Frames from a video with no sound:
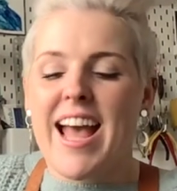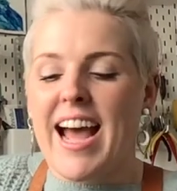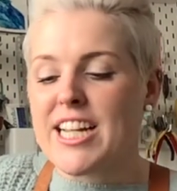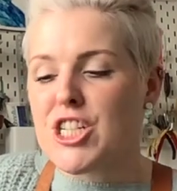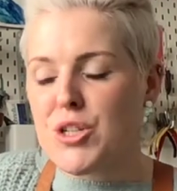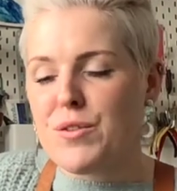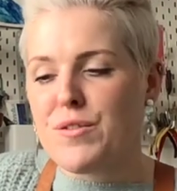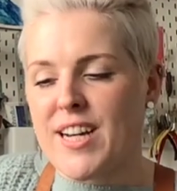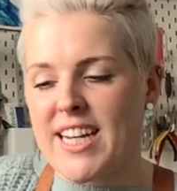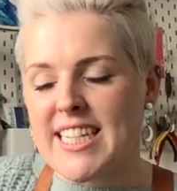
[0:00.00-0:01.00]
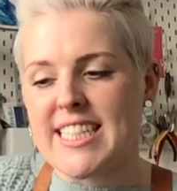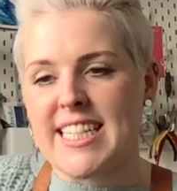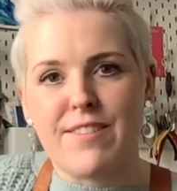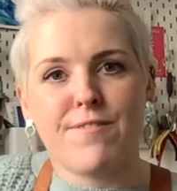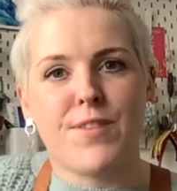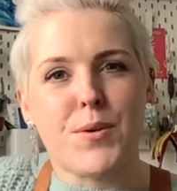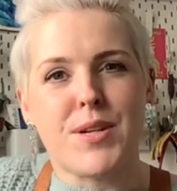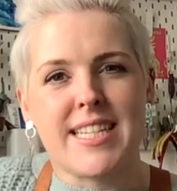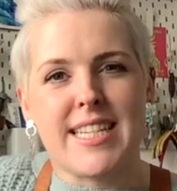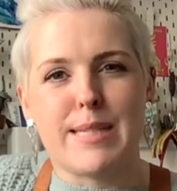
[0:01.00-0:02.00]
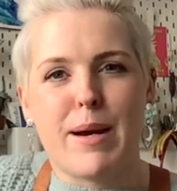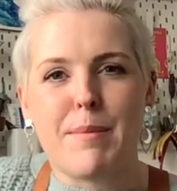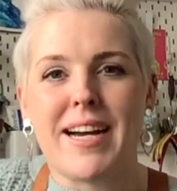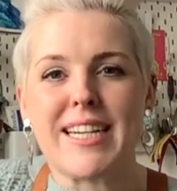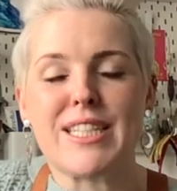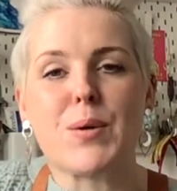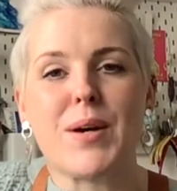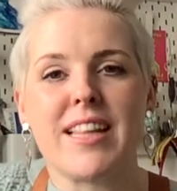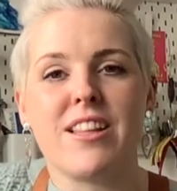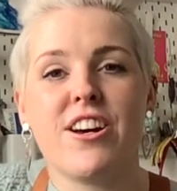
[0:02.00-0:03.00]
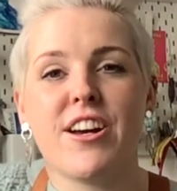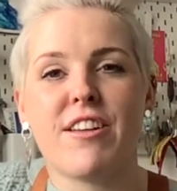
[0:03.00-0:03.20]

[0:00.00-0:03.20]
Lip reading: And I do find that it focuses my mind quite a lot.